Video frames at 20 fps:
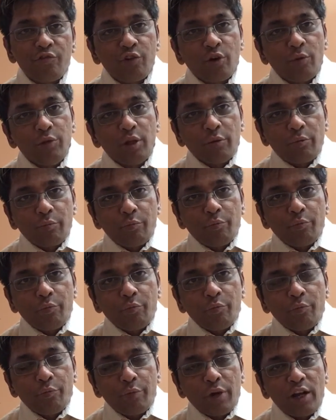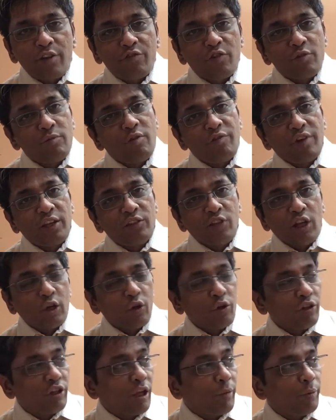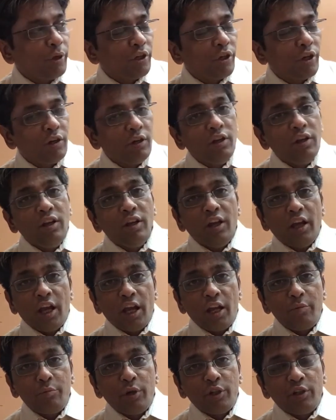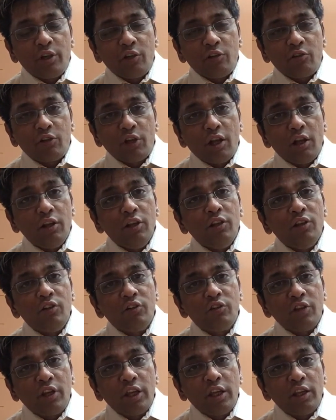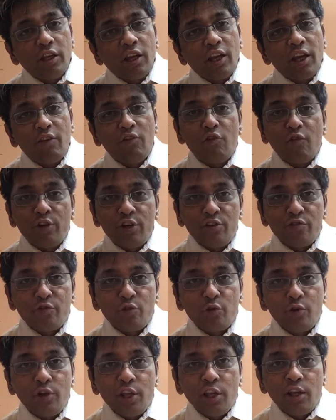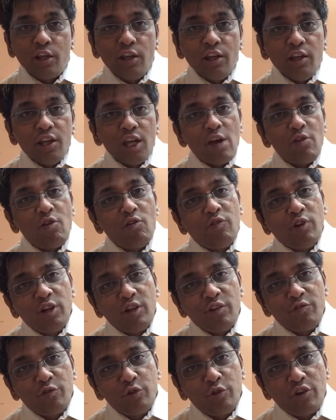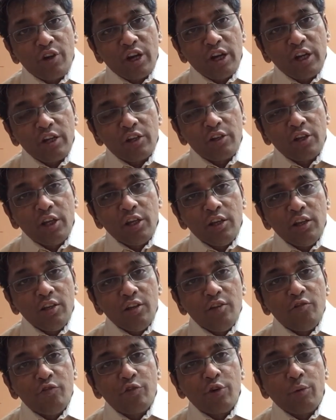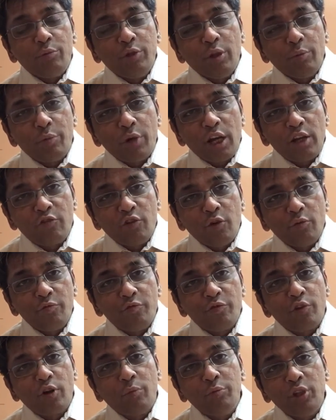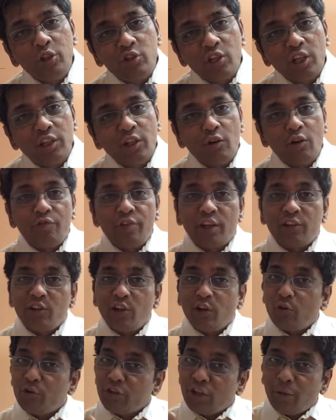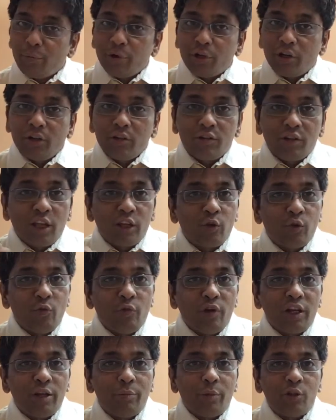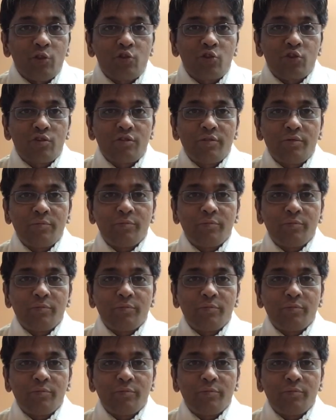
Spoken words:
from the platform of Hexagon Capital, and Badresh Shah saying have a wonderful day, have a wonderful trading day from the platform, from the channel of Hexagon Capital. Thank you very much.